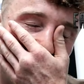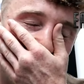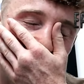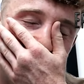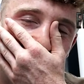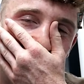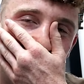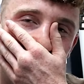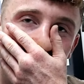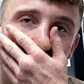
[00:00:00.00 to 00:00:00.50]
these
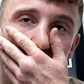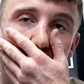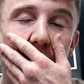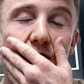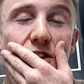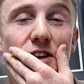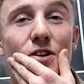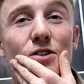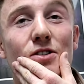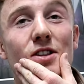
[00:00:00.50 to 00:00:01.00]

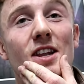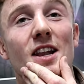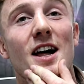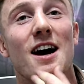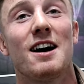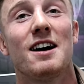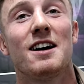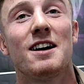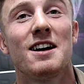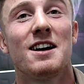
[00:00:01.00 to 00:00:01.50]
small shows and
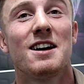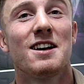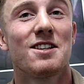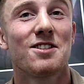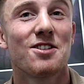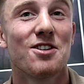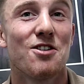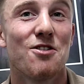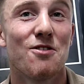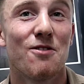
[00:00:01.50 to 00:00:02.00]

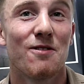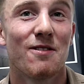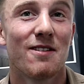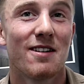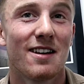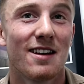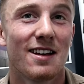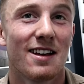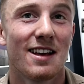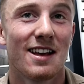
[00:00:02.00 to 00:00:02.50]
that. So
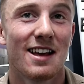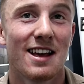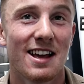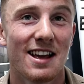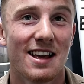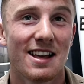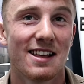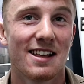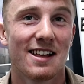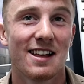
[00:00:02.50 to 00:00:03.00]

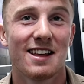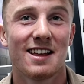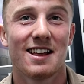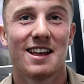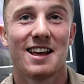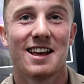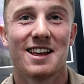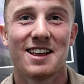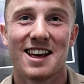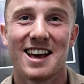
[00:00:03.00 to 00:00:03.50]

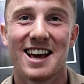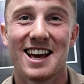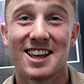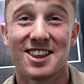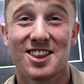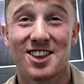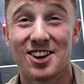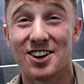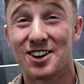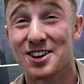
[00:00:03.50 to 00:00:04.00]
it
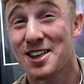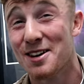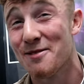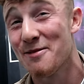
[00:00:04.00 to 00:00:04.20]
is such